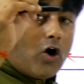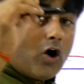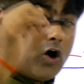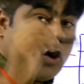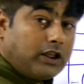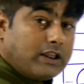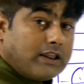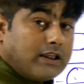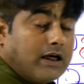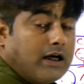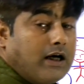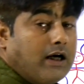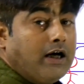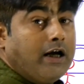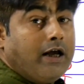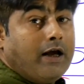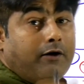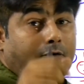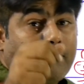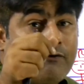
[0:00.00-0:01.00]
on
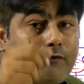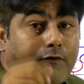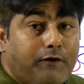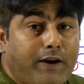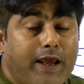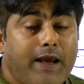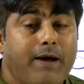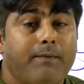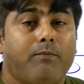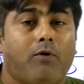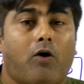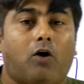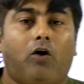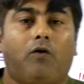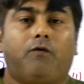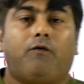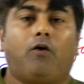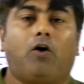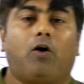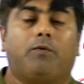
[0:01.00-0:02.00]
the frame
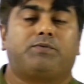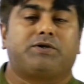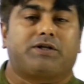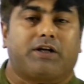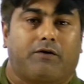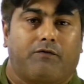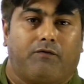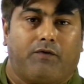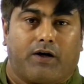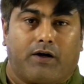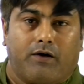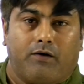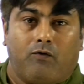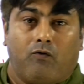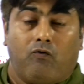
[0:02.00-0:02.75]
of observer.